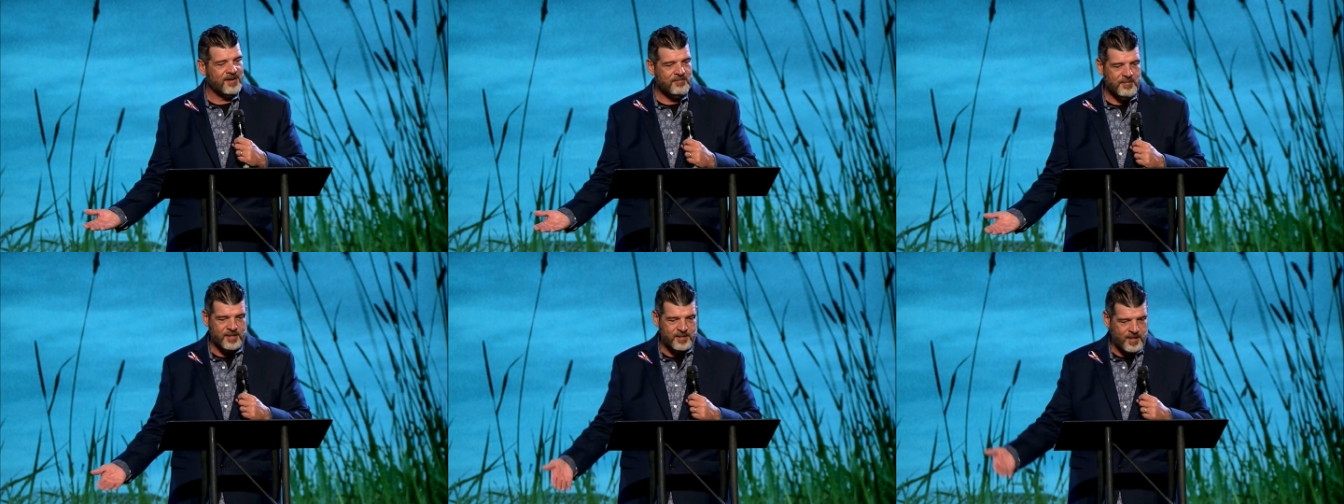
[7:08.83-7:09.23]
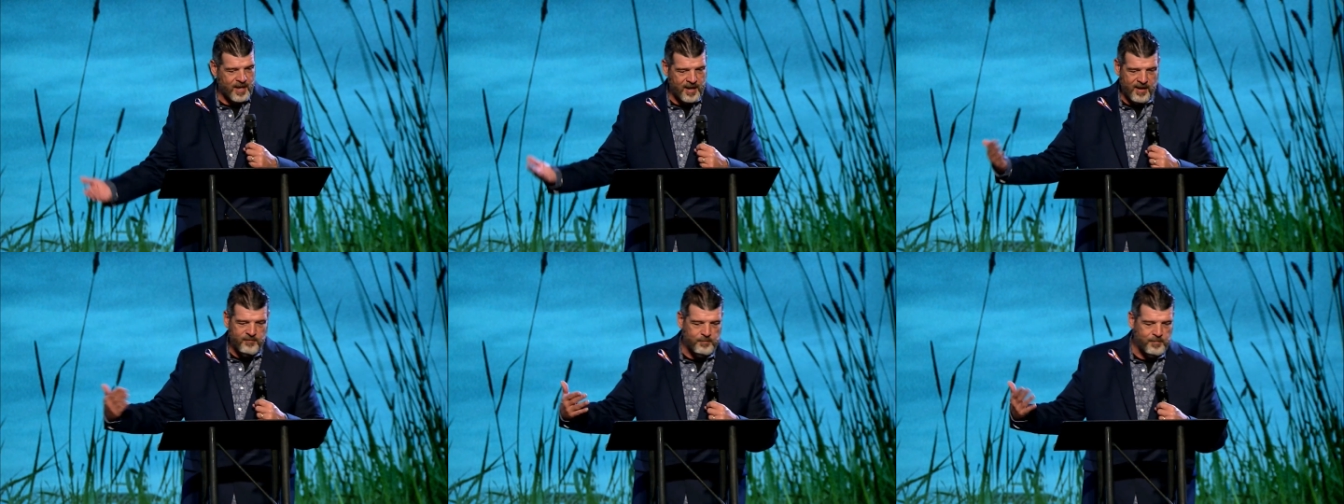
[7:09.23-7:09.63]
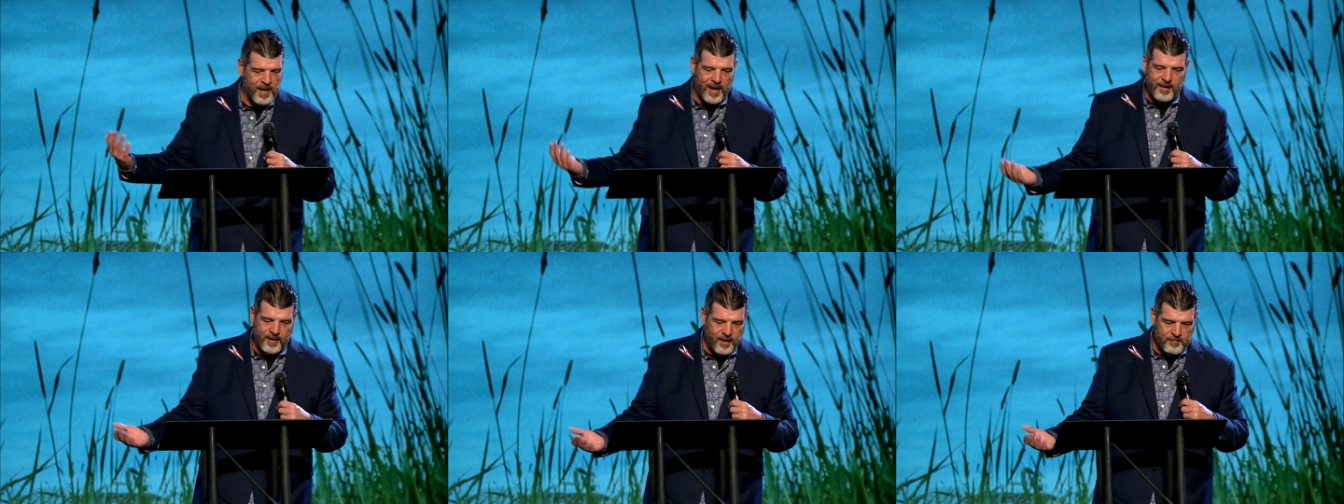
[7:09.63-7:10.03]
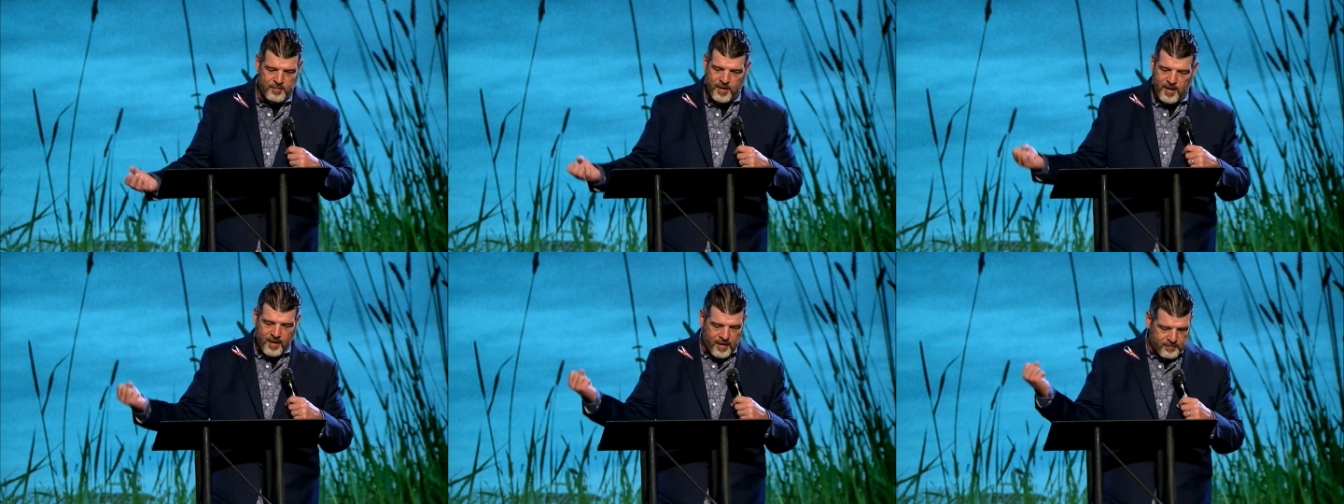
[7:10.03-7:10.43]
It means you got to have a backup, you
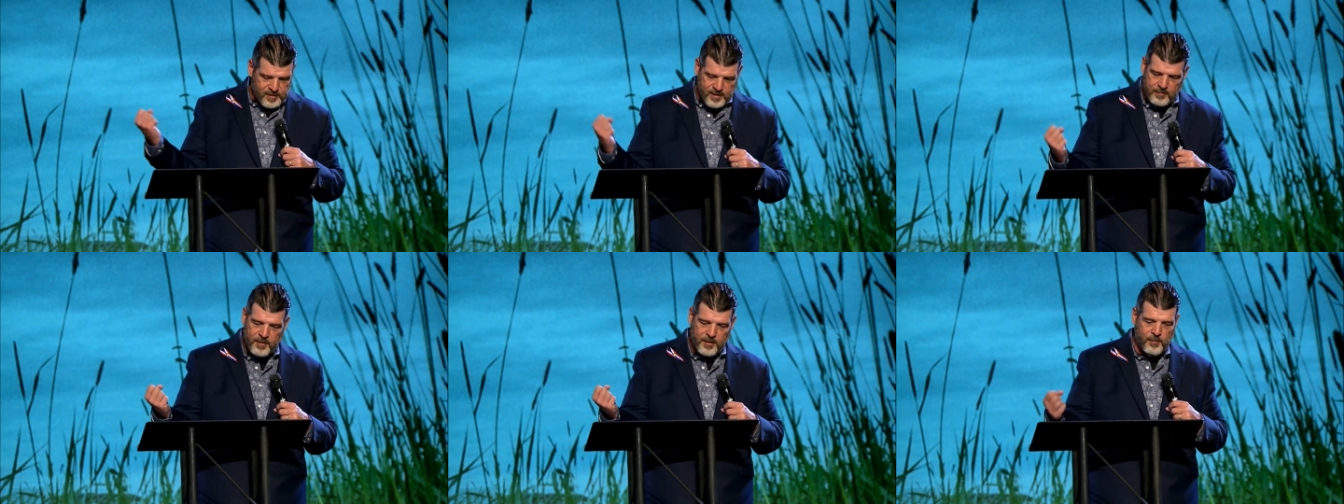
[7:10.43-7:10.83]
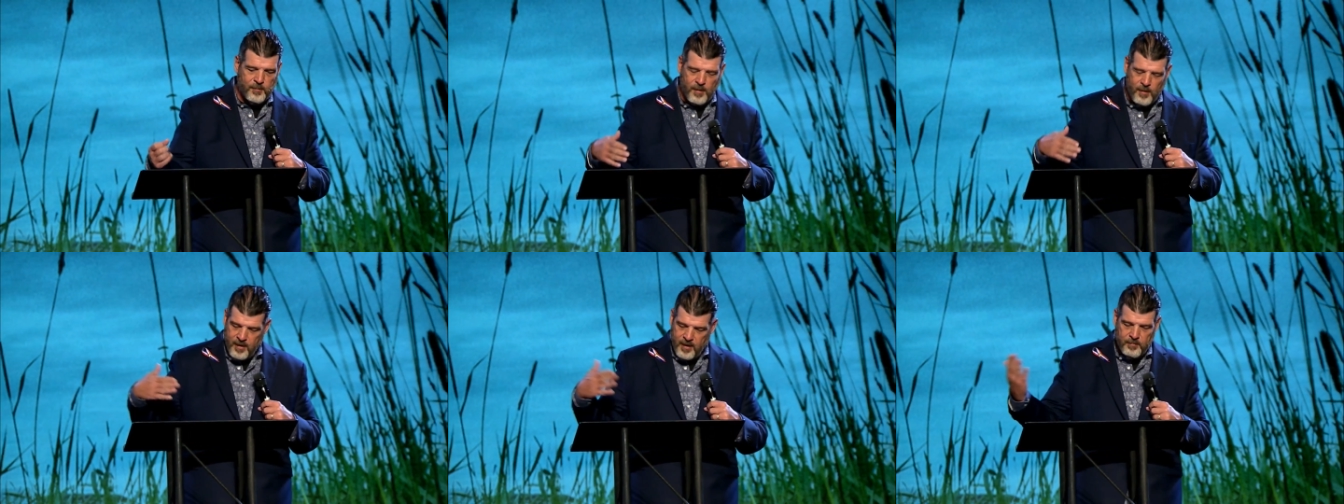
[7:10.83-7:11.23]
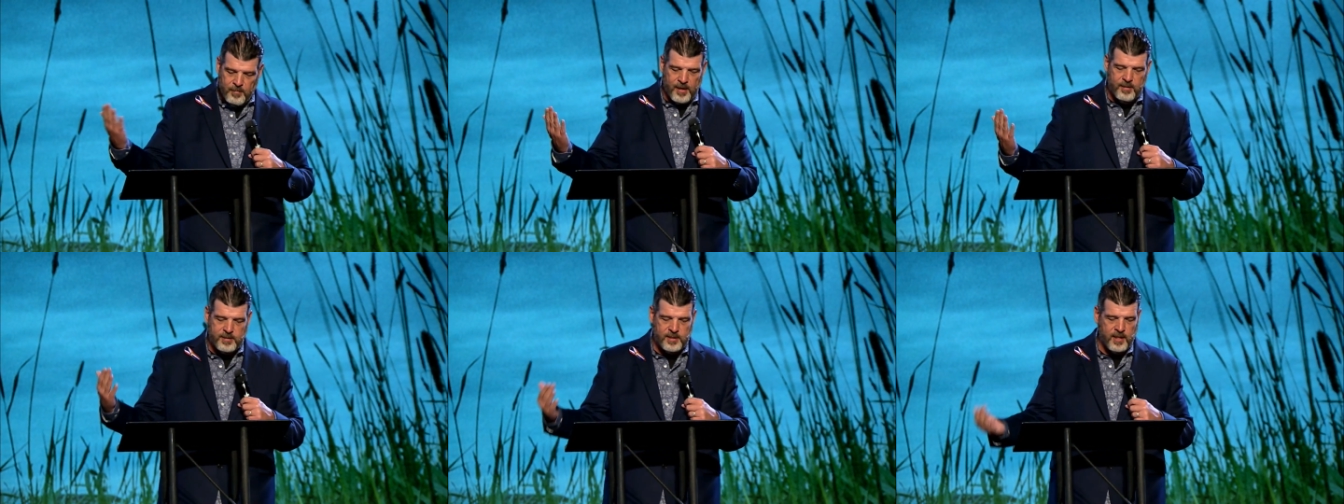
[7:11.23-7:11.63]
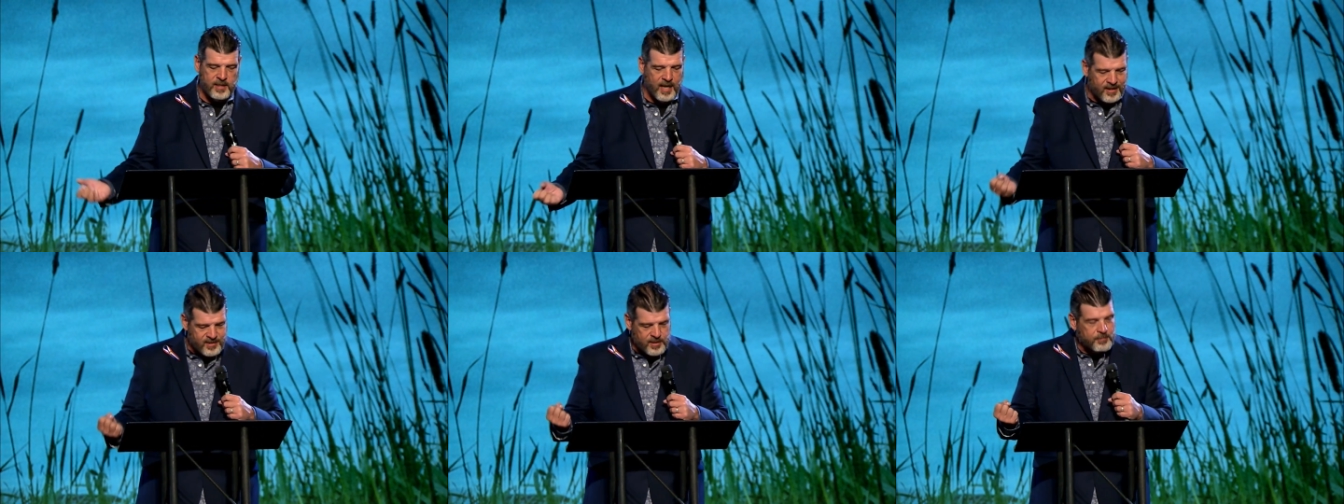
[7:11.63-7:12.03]
got to have something going on, everybody else does,
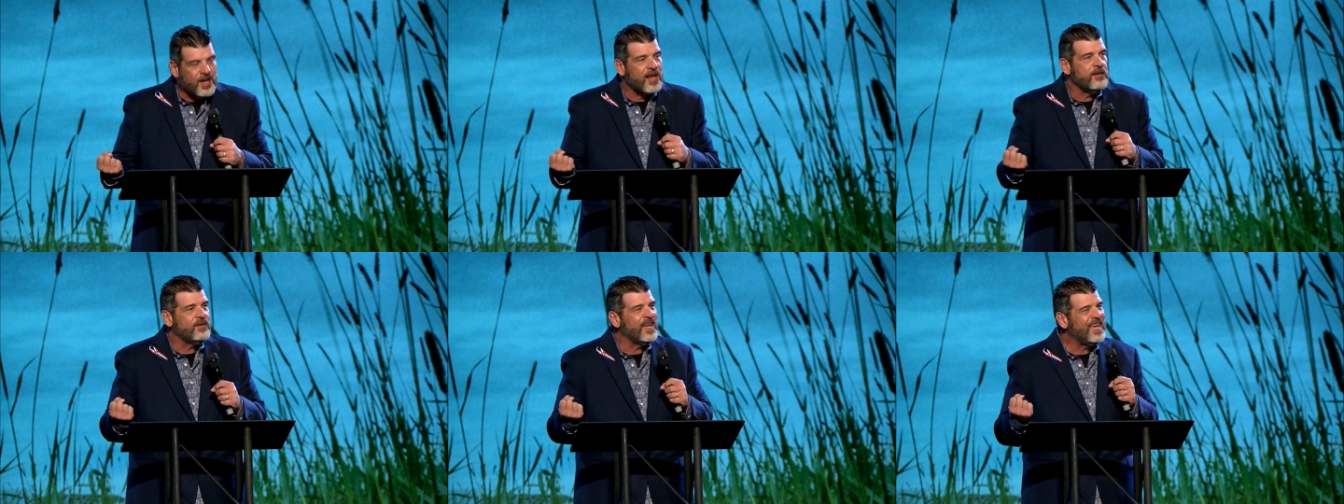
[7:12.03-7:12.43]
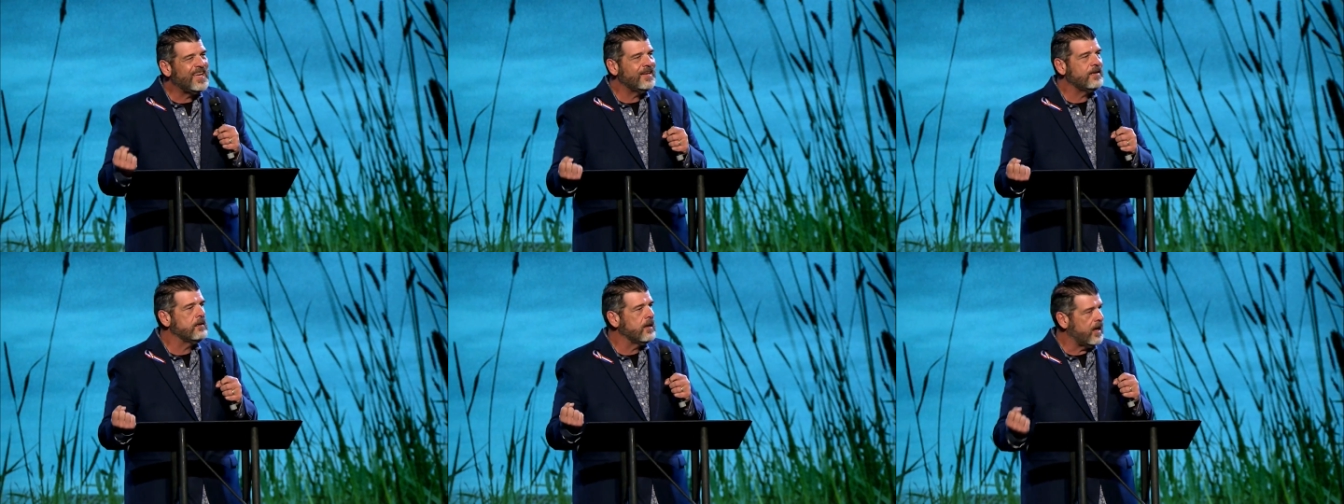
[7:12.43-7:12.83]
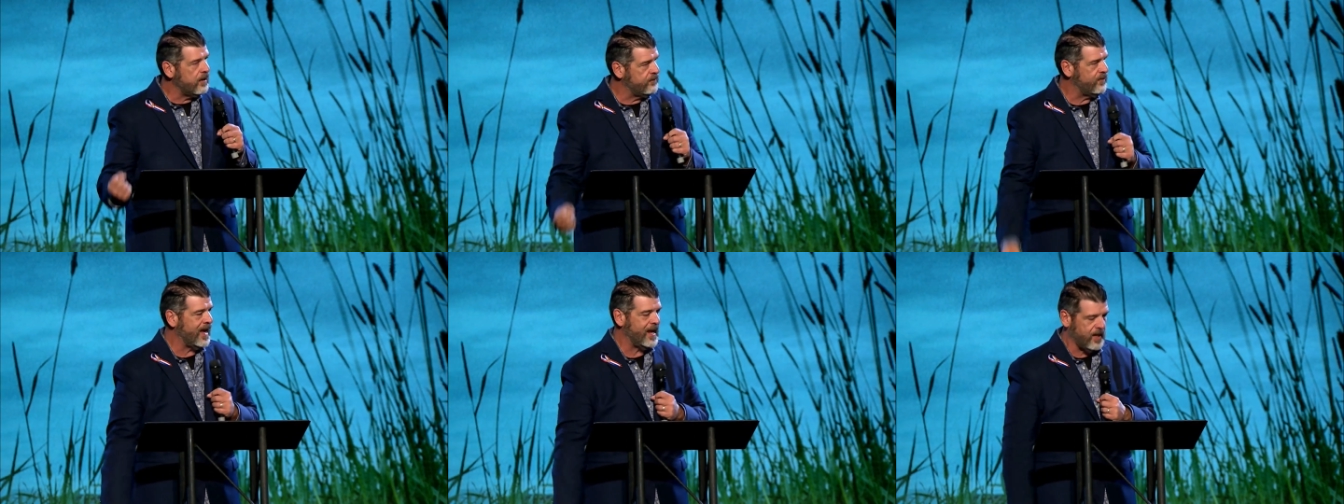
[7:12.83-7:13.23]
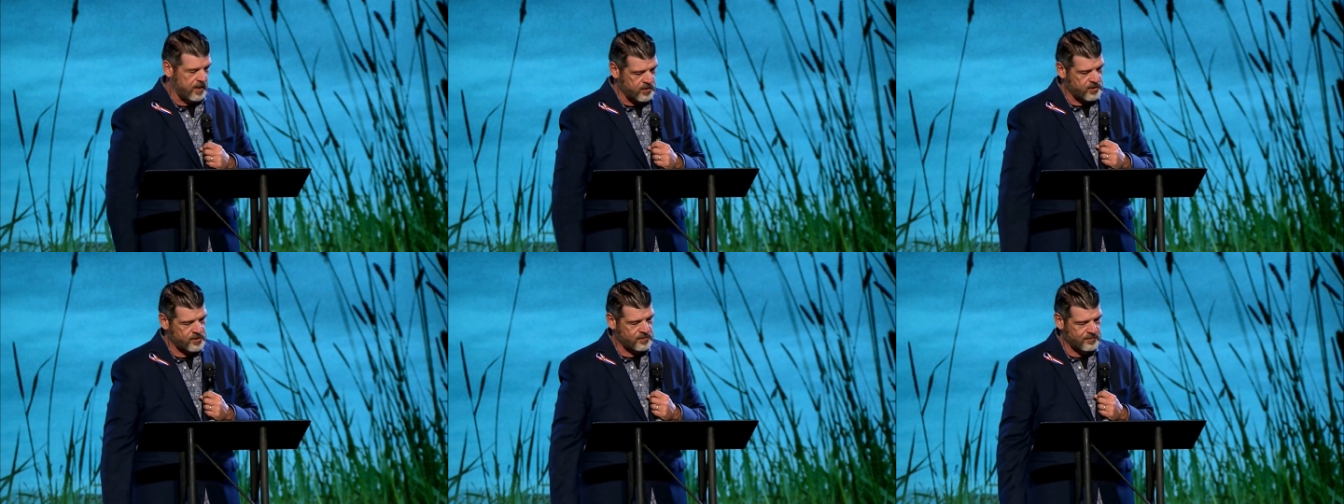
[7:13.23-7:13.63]
uh, some kind of a hidden
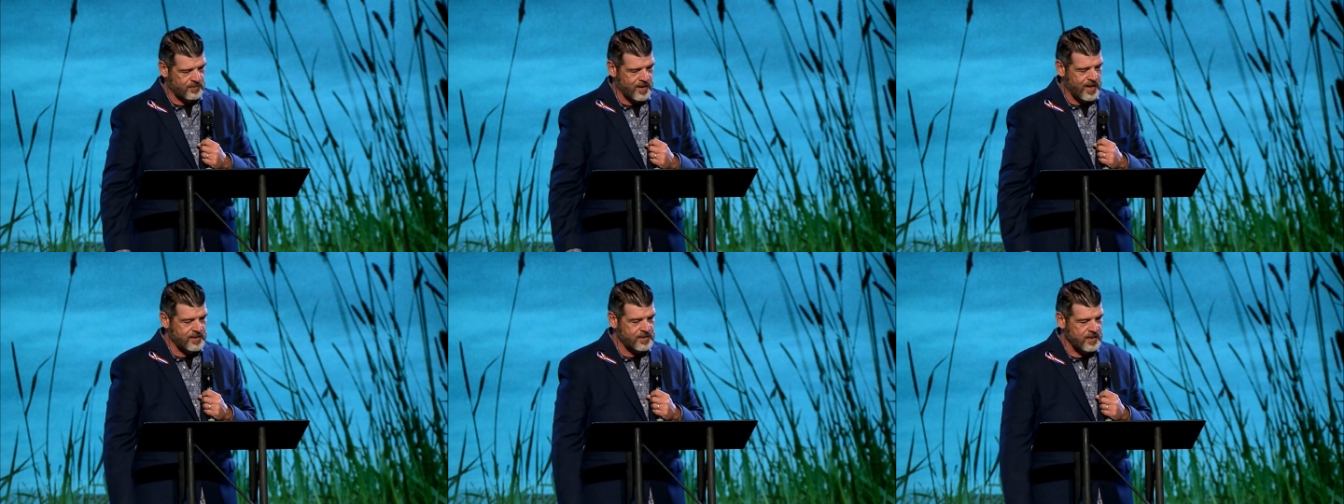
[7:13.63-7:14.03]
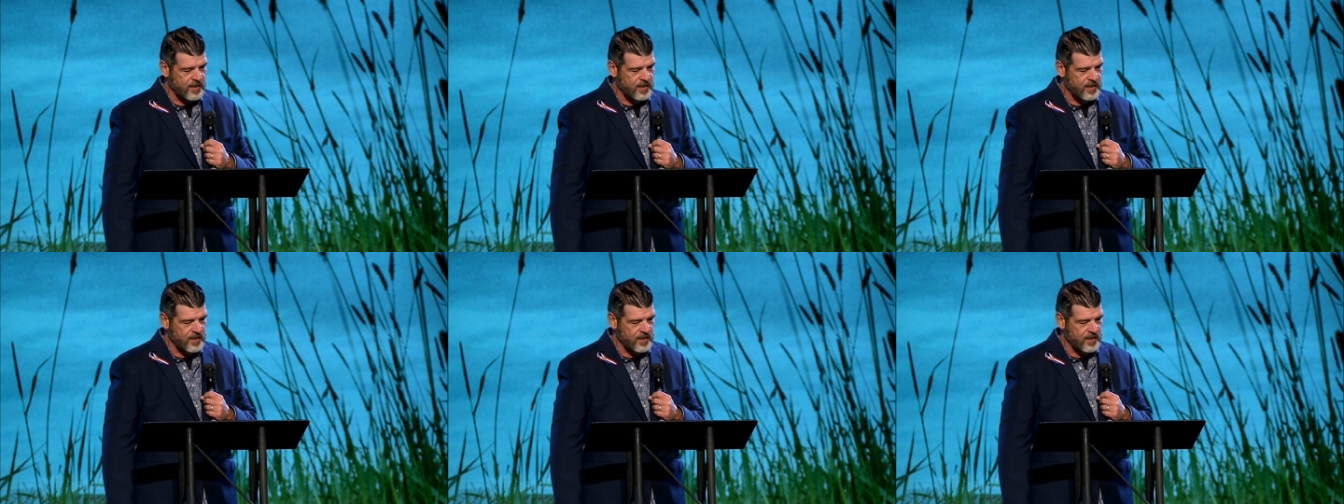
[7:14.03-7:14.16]
advantage, right?